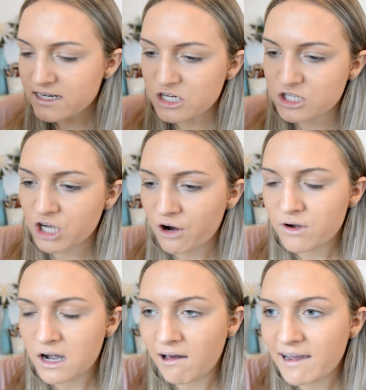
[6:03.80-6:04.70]
just
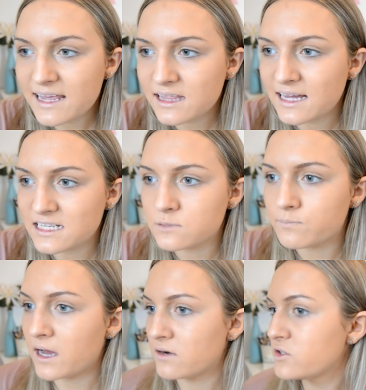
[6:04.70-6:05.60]
don't like that
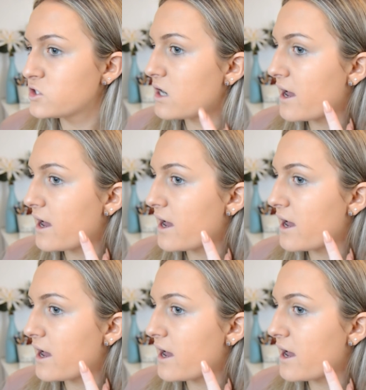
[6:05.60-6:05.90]
sponge.